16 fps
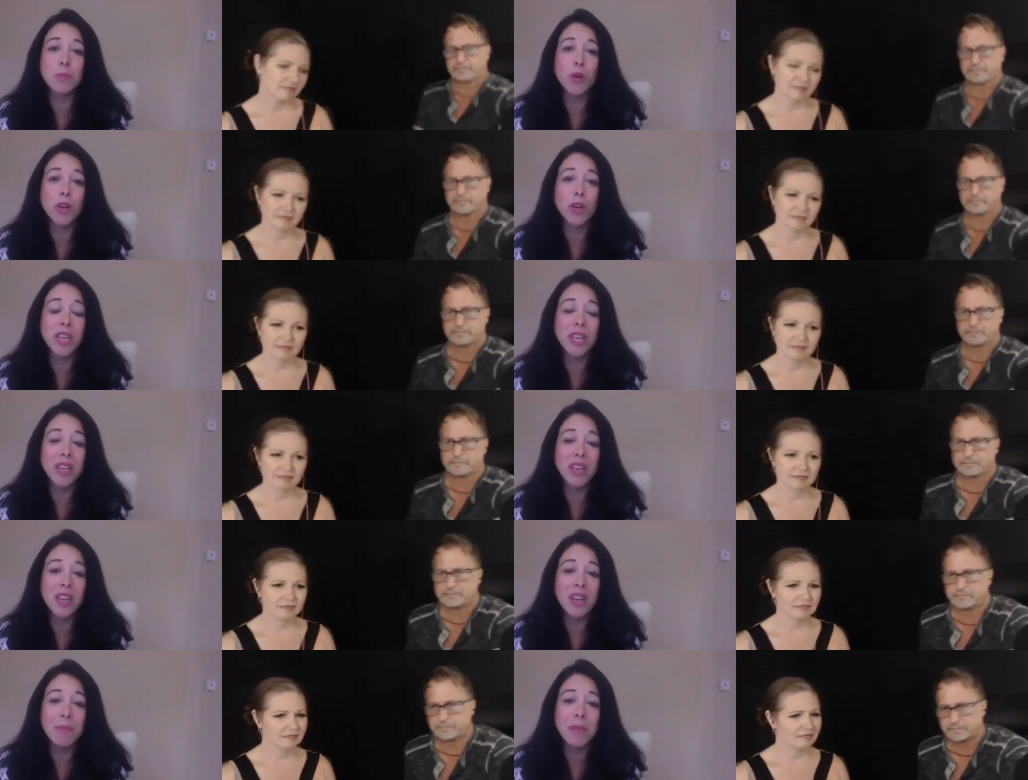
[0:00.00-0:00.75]

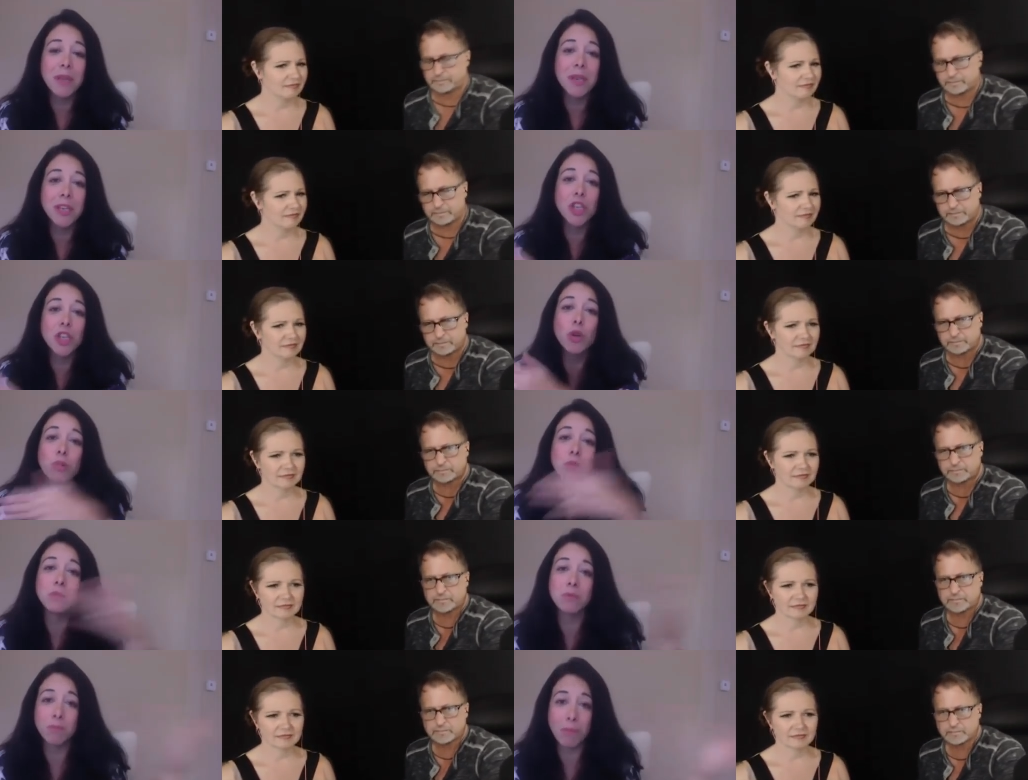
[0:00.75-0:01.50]
Speaker 1: kid. I mean, you know,
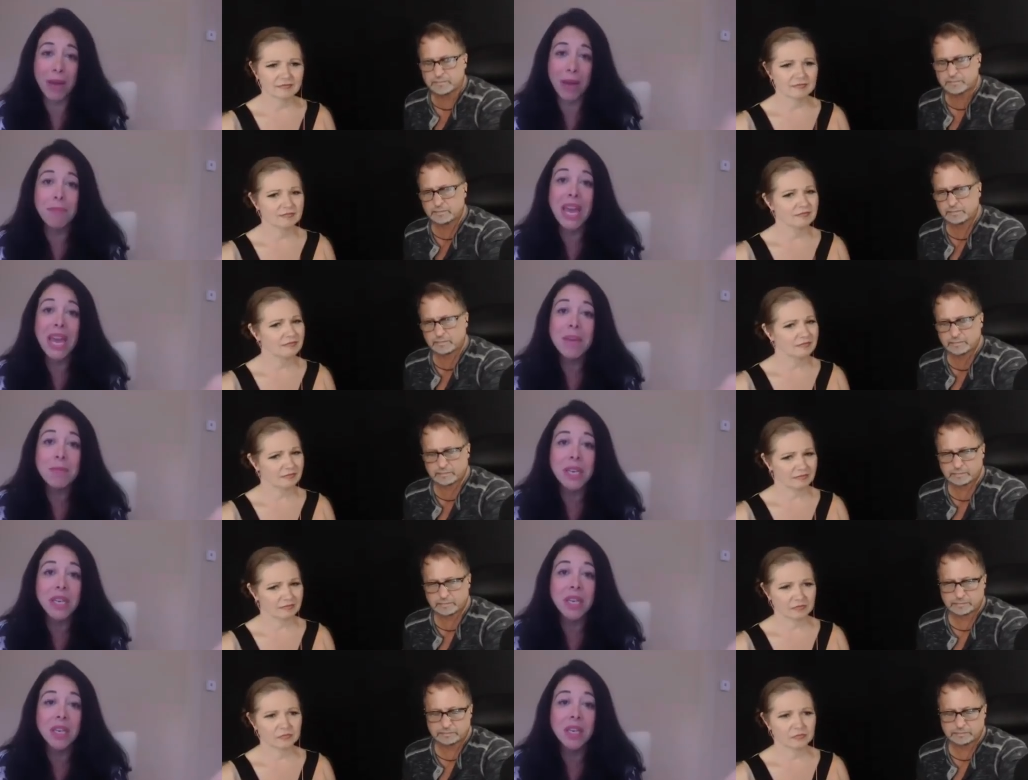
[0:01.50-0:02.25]
my
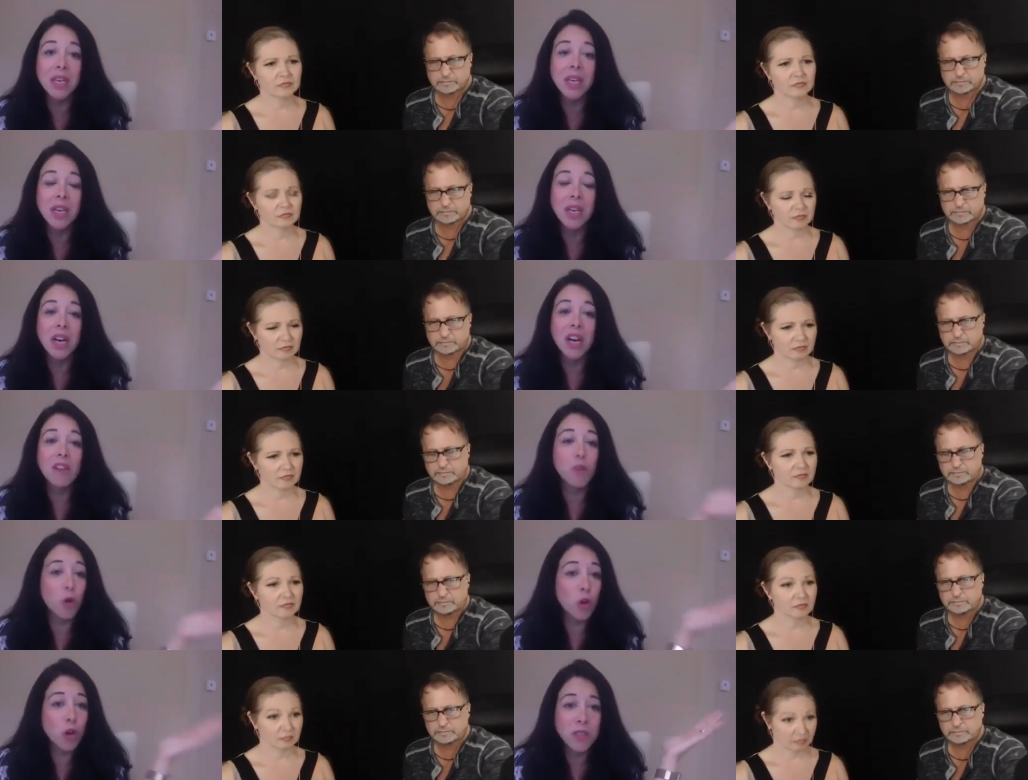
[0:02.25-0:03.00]
baby, of
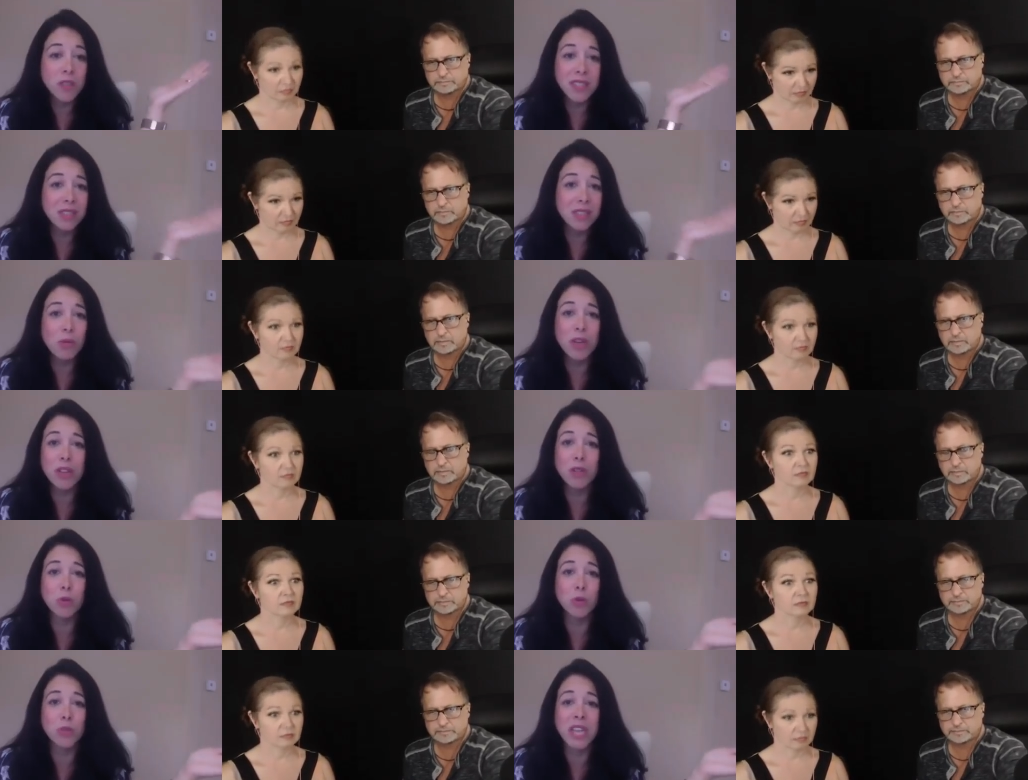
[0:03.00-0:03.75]
course he went
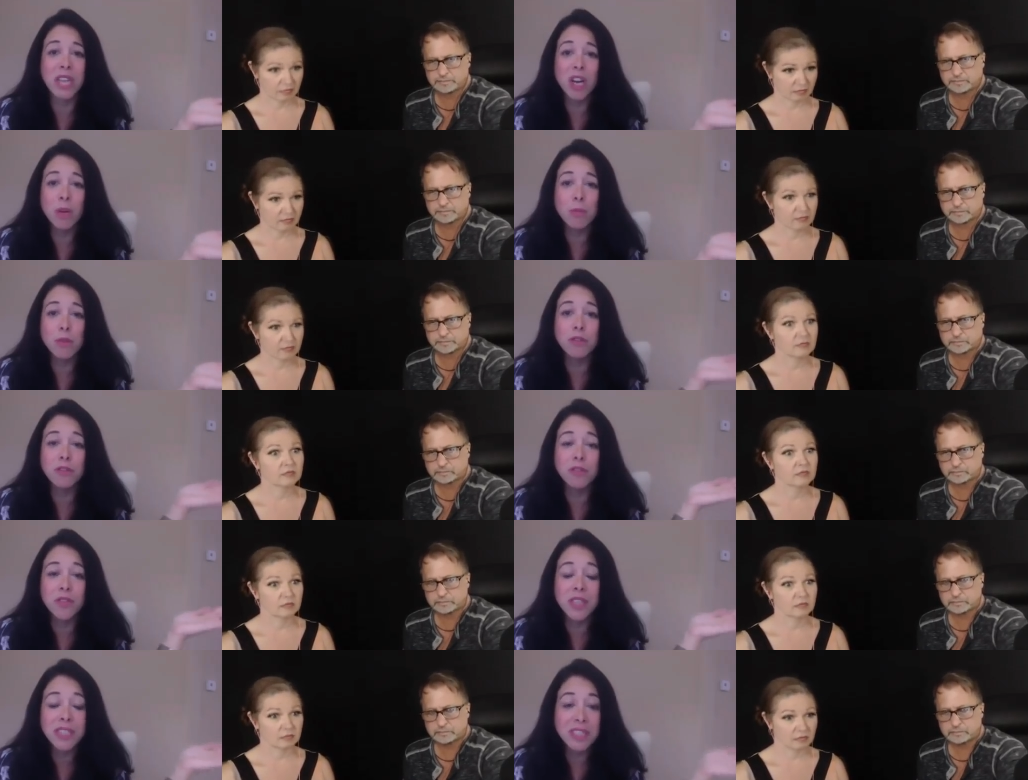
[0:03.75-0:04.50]
through terrible
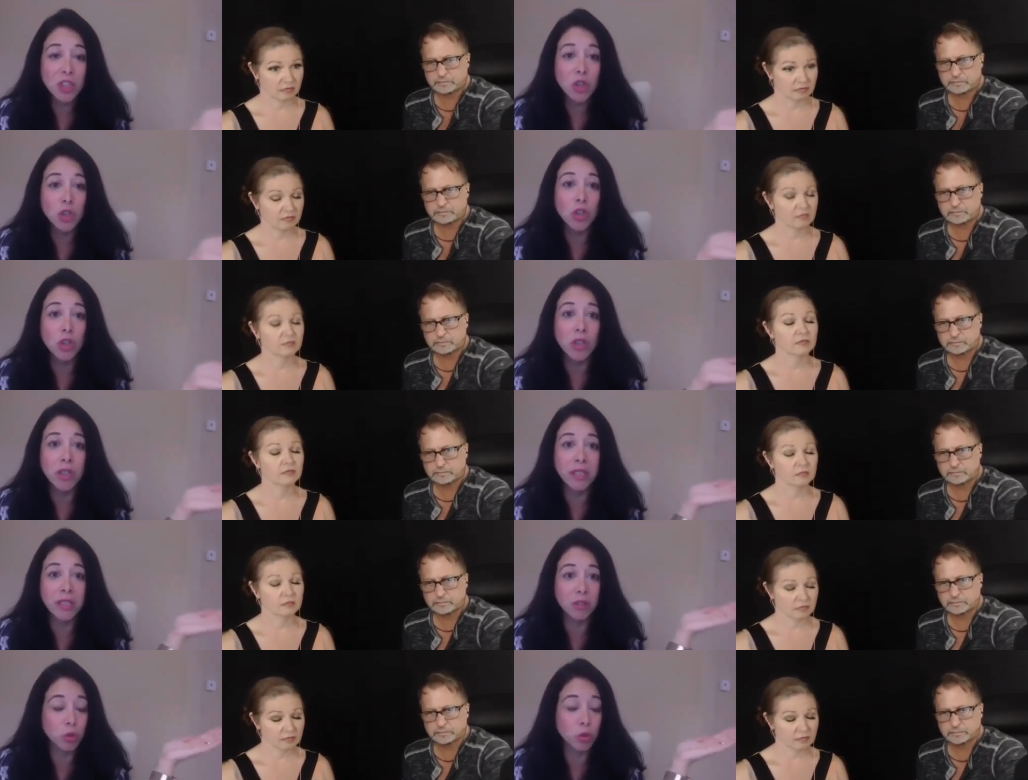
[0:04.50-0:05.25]
physical
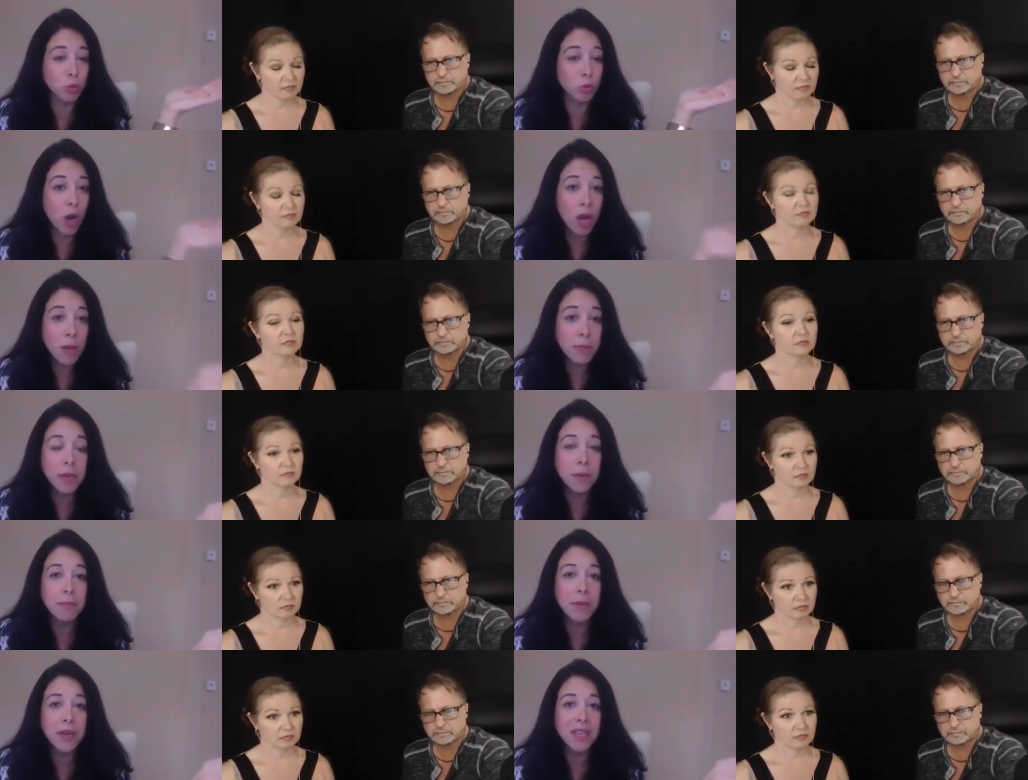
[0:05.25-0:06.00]
and trauma
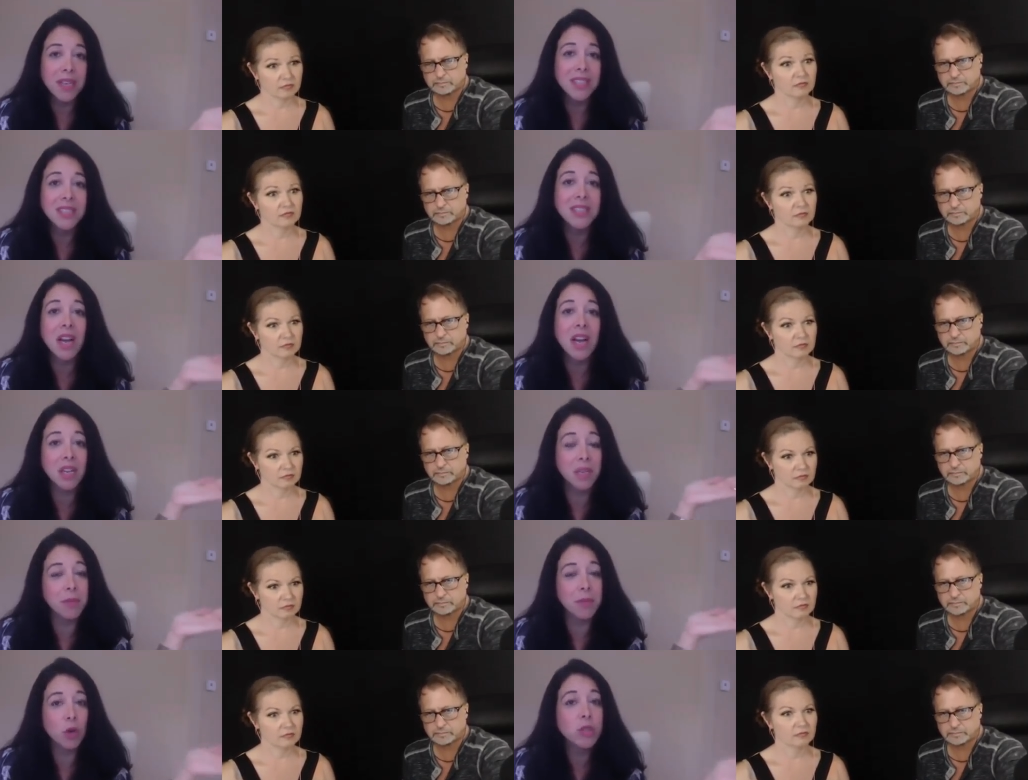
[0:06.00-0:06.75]
but he's not going to
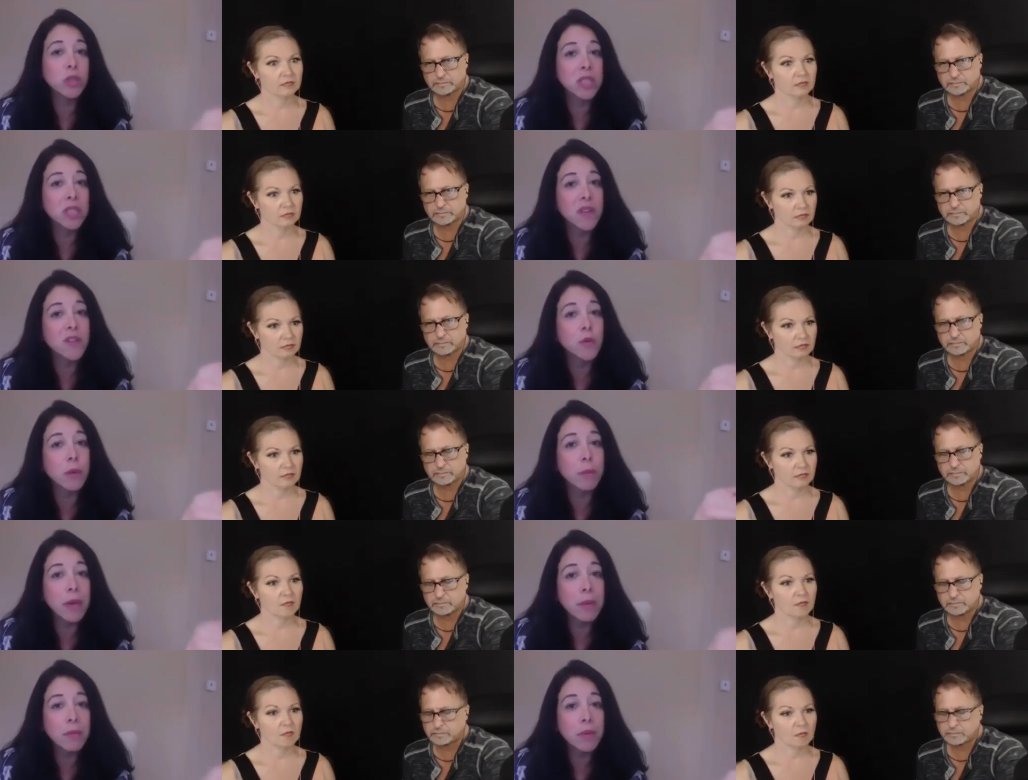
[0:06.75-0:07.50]
be old enough to
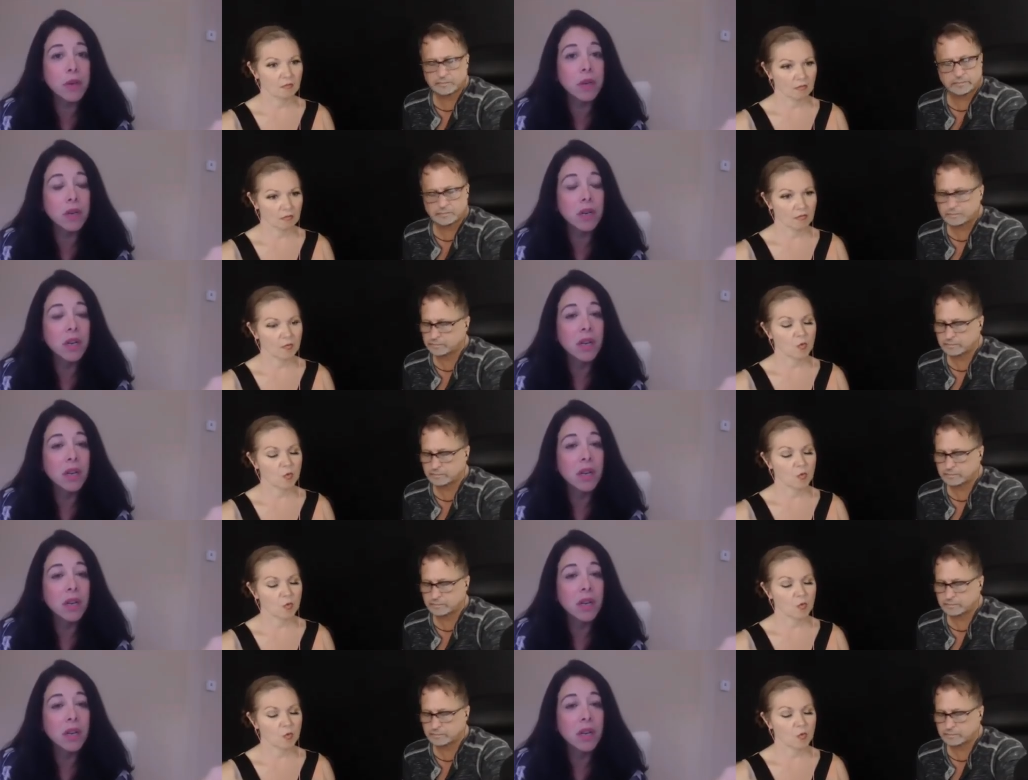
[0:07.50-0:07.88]
remember